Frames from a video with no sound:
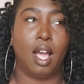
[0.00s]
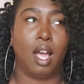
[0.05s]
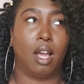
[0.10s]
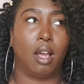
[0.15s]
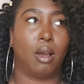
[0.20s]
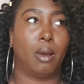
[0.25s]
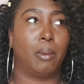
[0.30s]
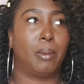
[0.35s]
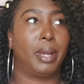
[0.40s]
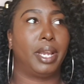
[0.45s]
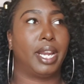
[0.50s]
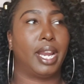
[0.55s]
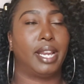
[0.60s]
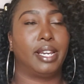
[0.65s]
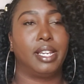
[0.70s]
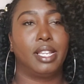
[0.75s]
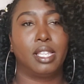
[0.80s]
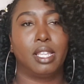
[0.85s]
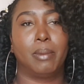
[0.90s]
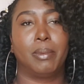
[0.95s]
And I
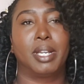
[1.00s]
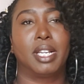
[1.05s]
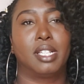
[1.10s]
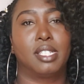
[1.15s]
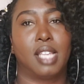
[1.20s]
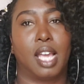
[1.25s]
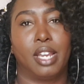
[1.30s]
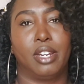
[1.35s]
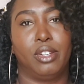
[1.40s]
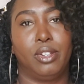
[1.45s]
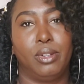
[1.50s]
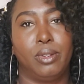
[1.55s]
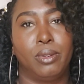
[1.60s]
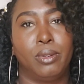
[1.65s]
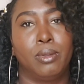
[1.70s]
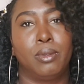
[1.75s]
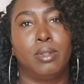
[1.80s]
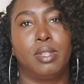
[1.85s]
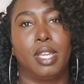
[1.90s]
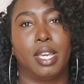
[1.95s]
did that because I
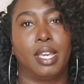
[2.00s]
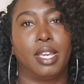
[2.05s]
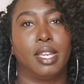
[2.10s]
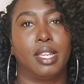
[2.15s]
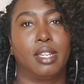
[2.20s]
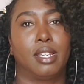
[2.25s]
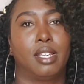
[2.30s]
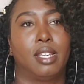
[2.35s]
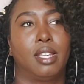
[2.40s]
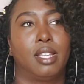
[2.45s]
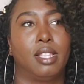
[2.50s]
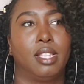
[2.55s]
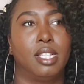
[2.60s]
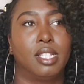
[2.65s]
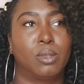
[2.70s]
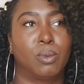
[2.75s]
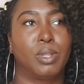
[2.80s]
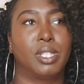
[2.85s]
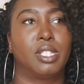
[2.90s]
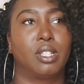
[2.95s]
knew that
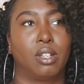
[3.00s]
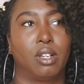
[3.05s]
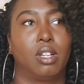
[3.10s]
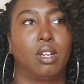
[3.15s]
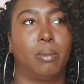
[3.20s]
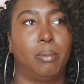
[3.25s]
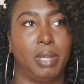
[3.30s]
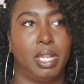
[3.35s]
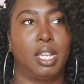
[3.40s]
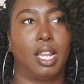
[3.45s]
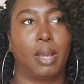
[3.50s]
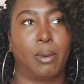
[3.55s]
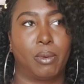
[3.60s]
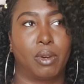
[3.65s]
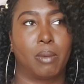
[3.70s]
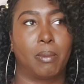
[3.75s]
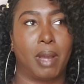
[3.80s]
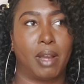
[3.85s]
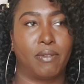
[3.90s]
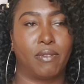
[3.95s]
this wasn't going to be like
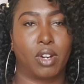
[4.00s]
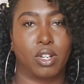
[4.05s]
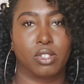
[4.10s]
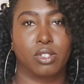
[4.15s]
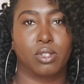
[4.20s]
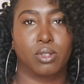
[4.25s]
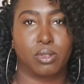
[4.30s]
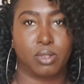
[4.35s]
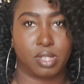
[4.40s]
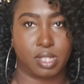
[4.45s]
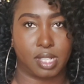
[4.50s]
one of my versatile